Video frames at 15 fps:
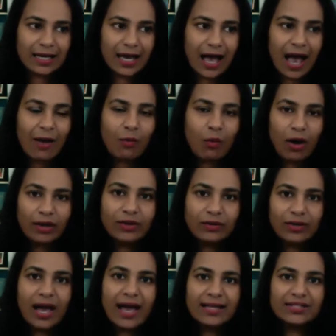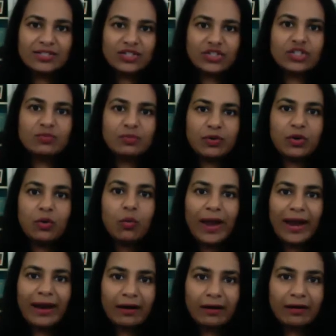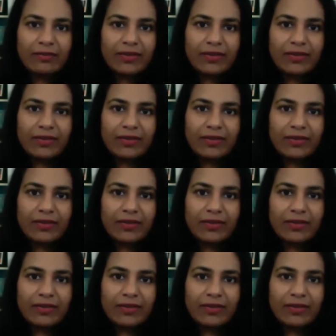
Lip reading: I want you guys to just be aware